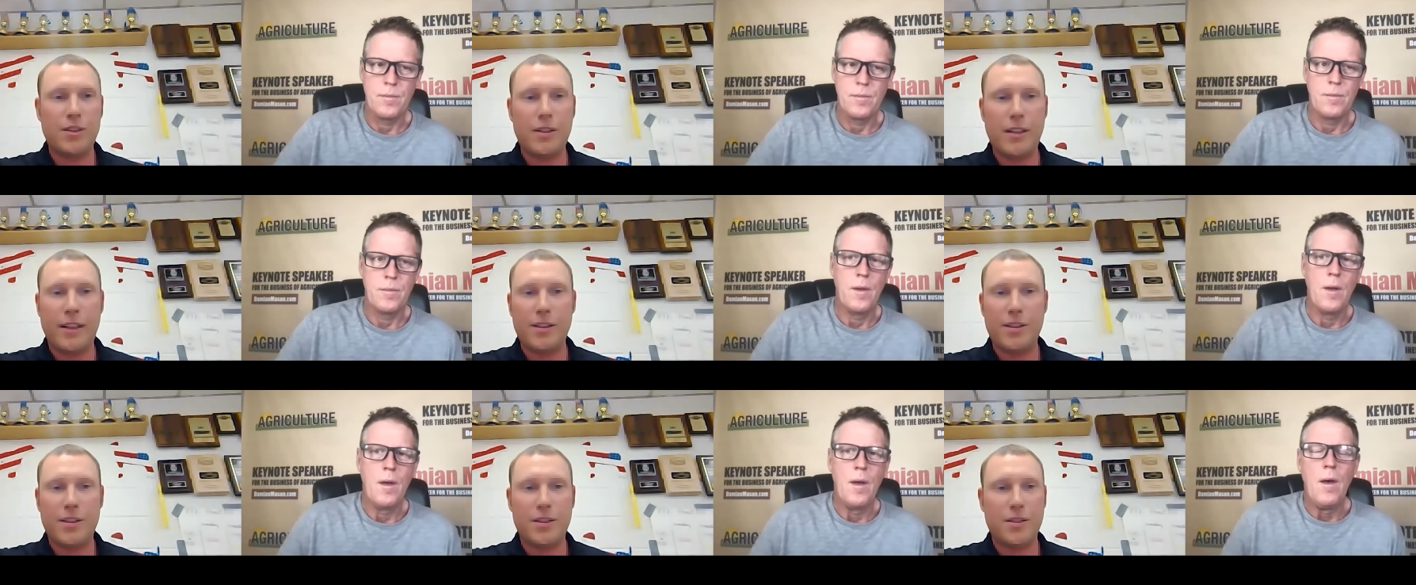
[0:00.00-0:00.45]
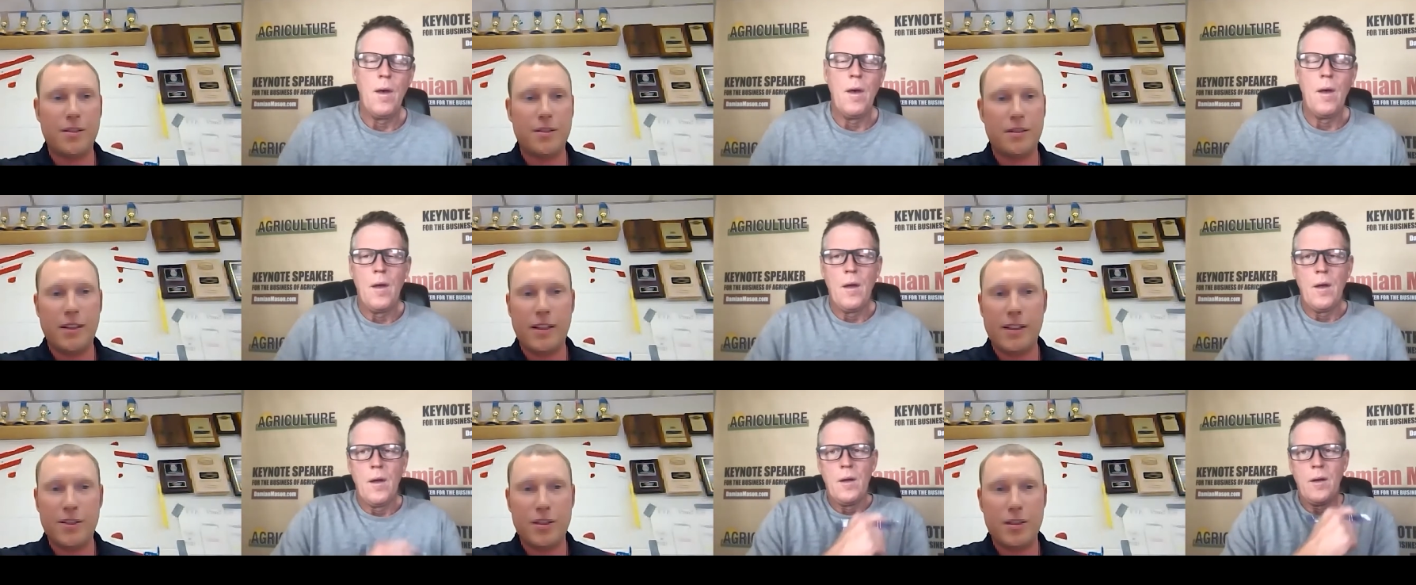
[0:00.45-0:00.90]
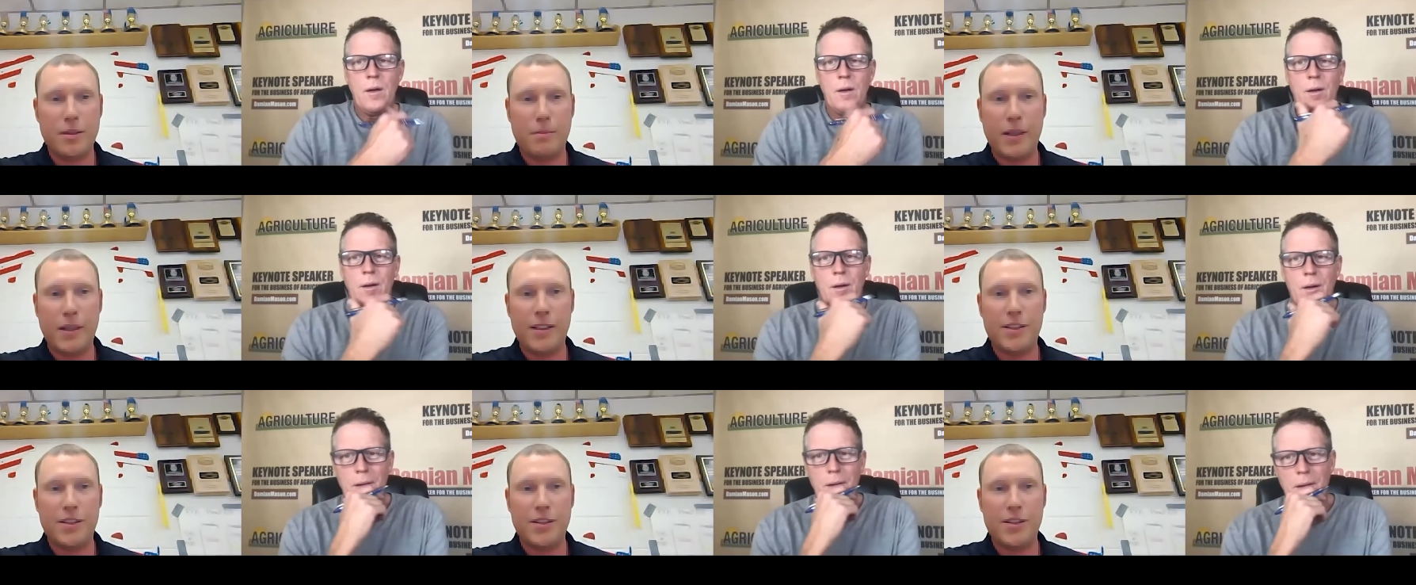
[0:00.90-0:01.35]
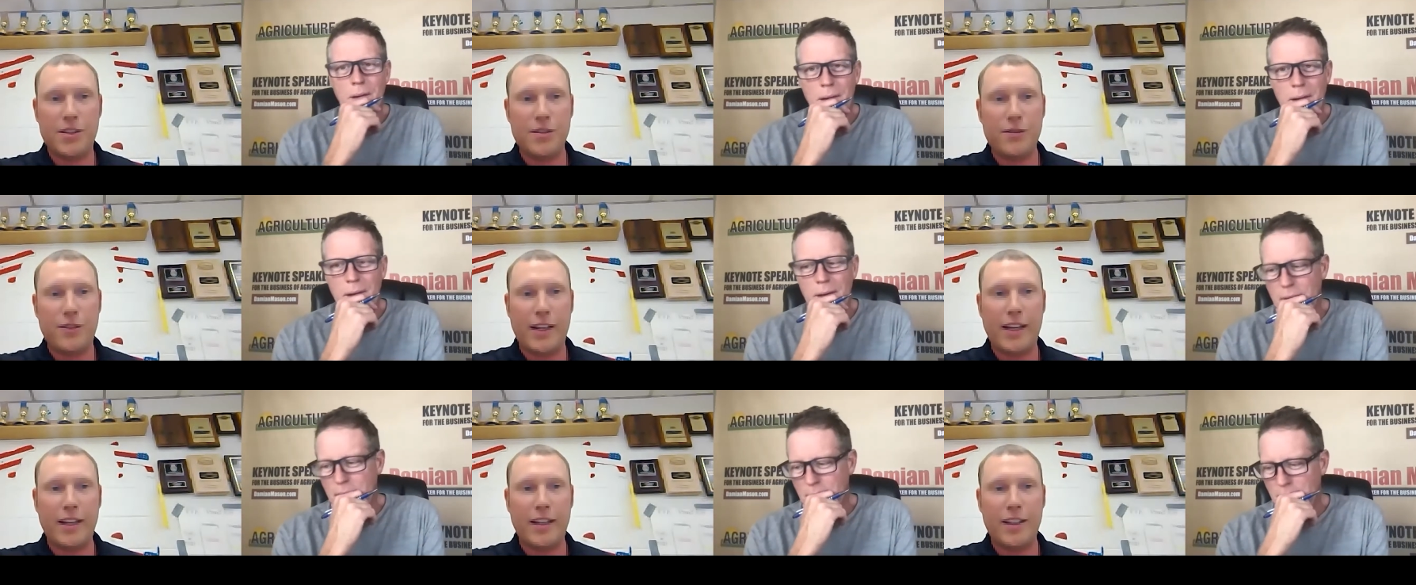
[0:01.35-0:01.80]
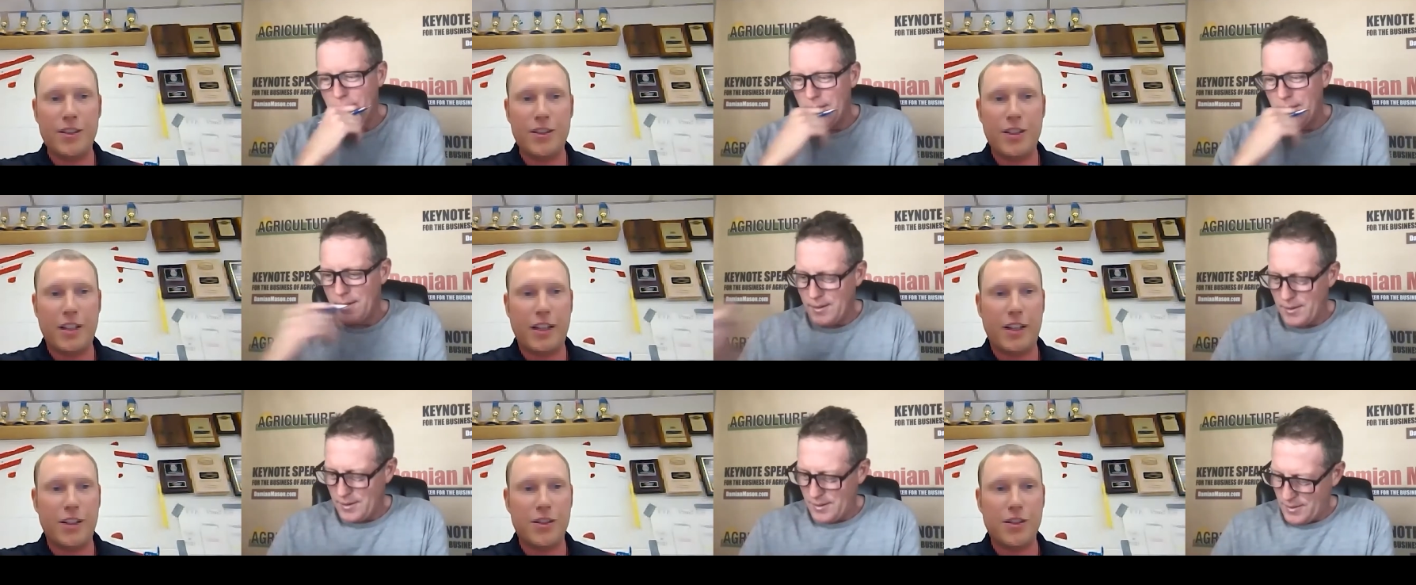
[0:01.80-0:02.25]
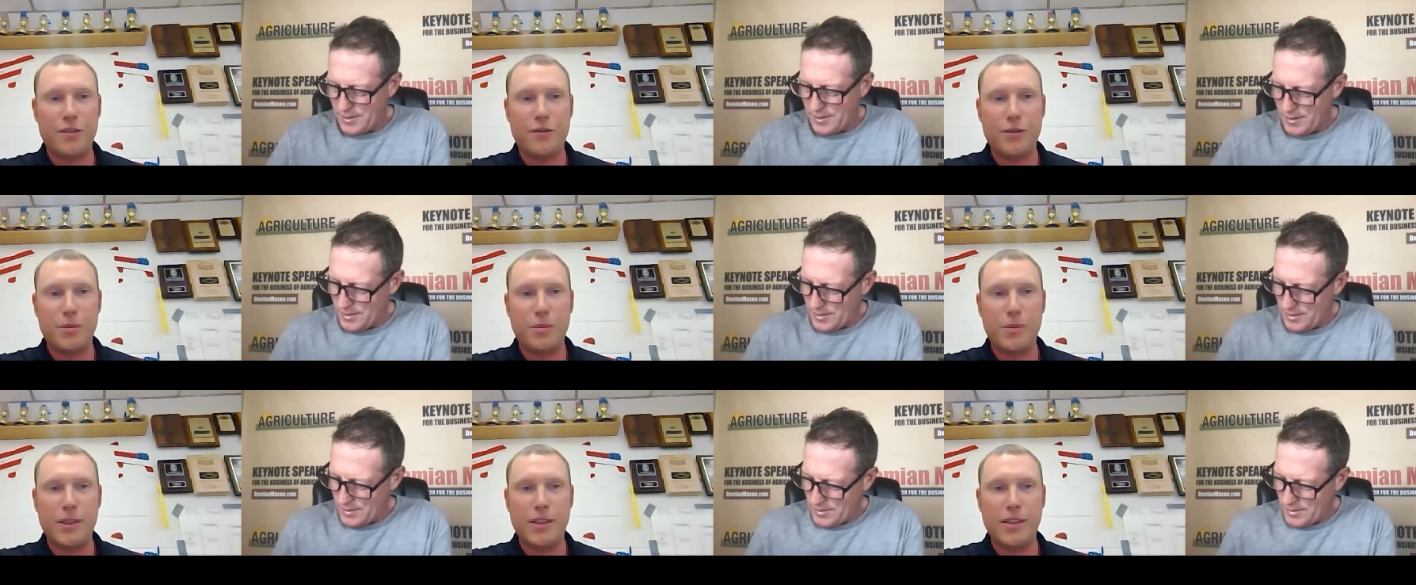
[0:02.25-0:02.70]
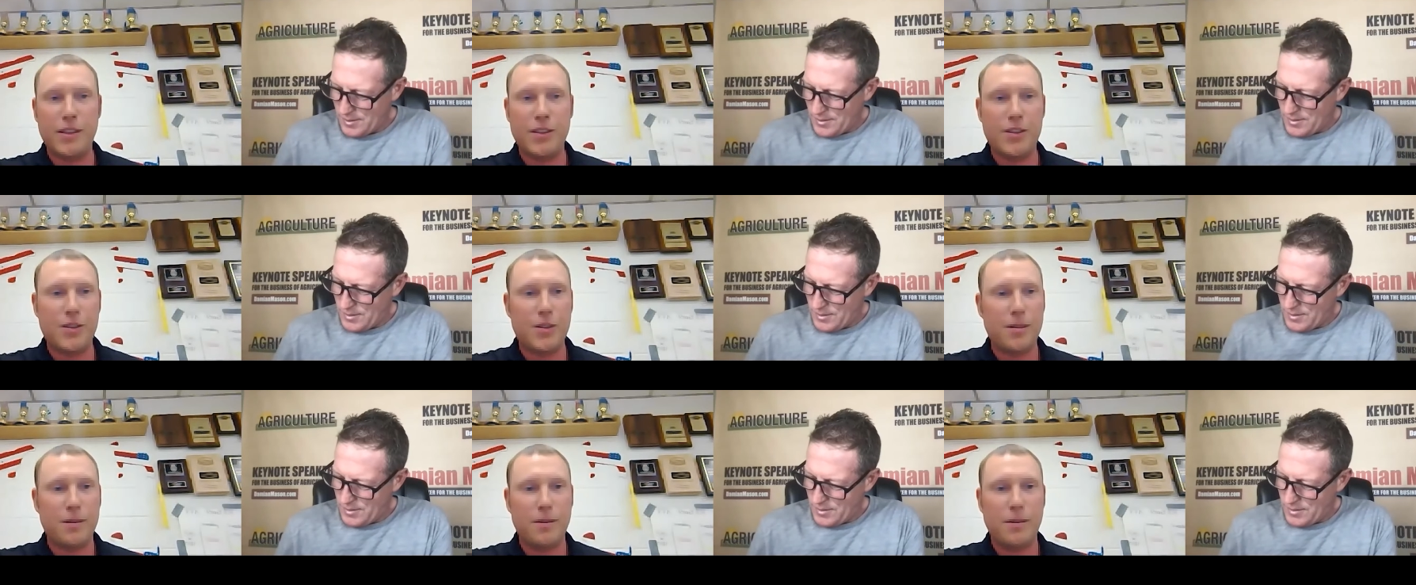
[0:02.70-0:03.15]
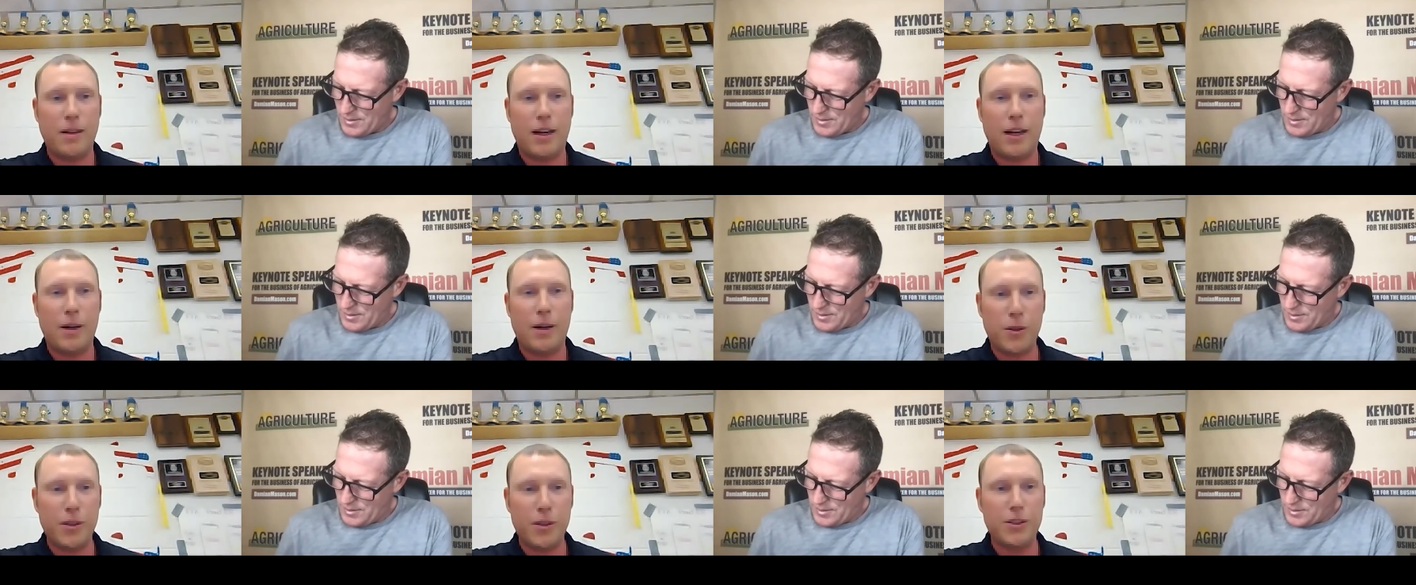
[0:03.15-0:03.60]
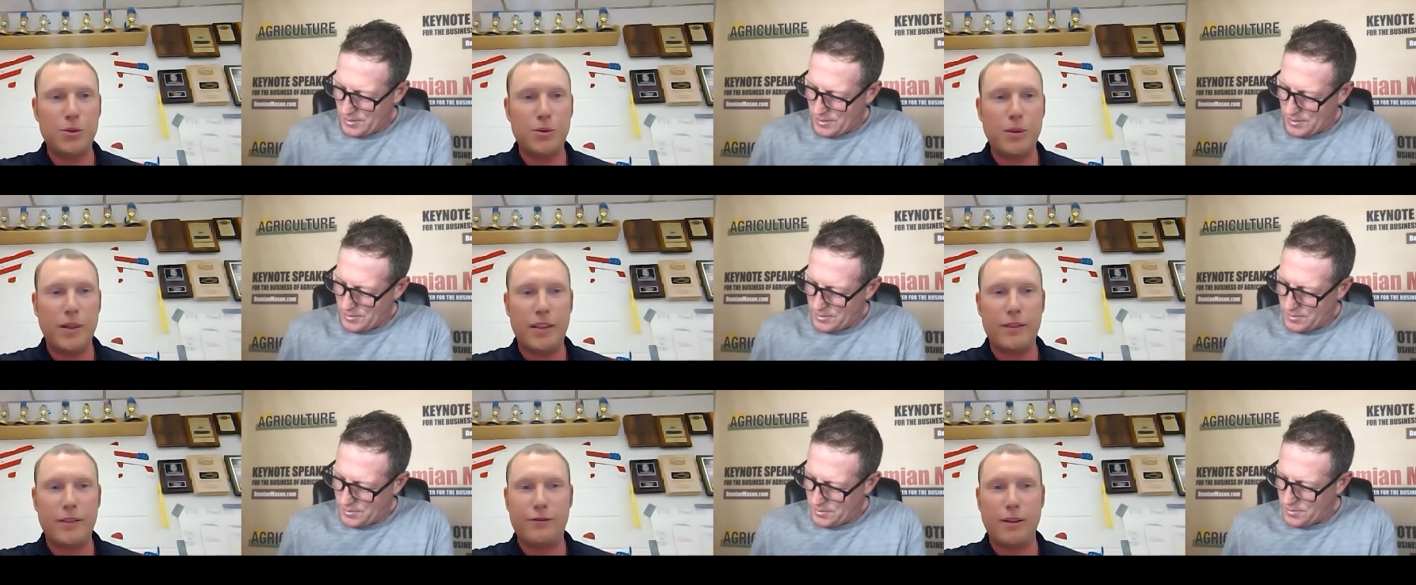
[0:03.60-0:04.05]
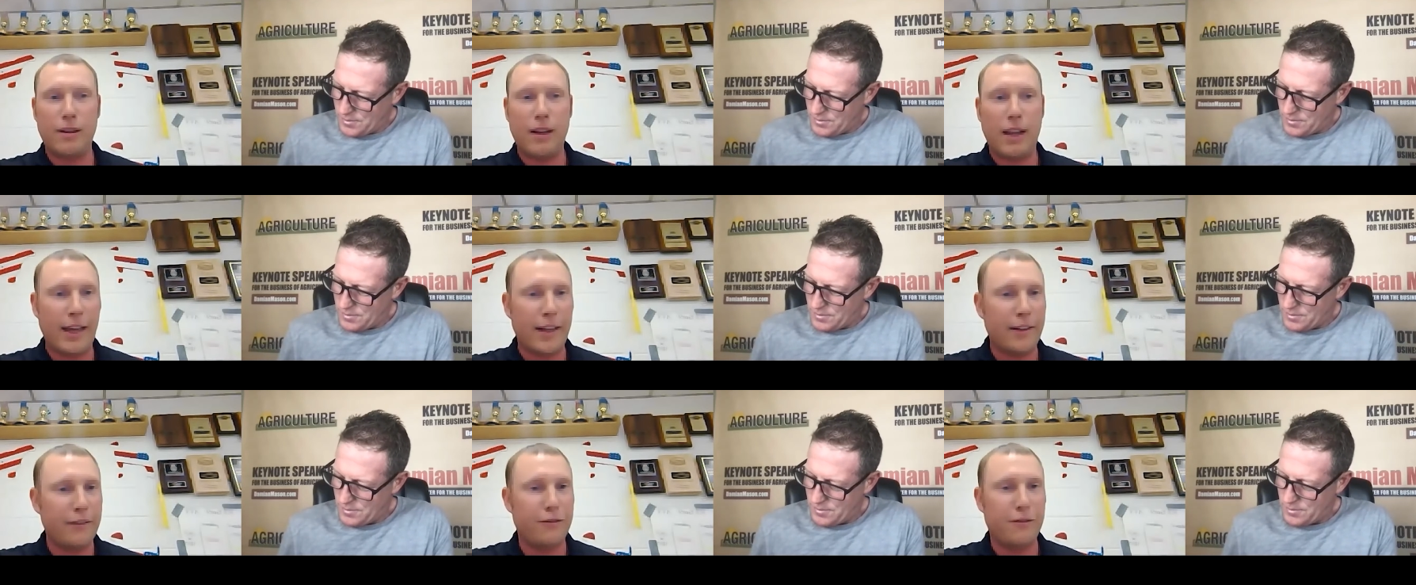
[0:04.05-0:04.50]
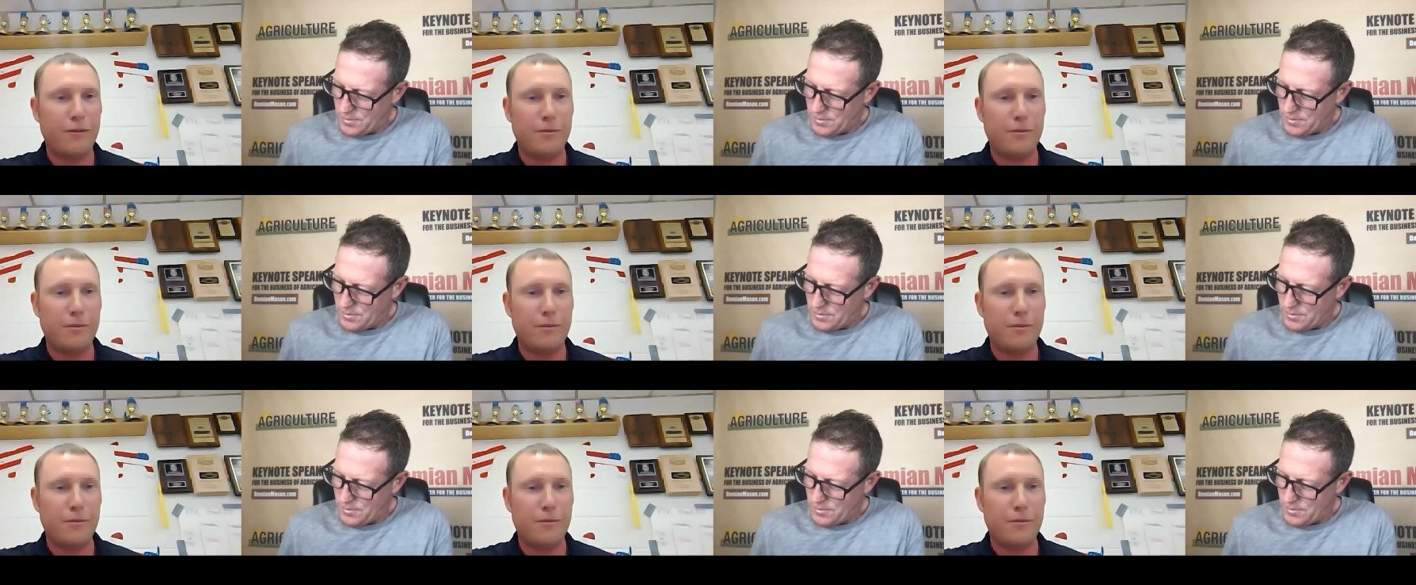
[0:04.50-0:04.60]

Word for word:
Speaker 1: That's that's the basis of ag education for me is I want you ready for life.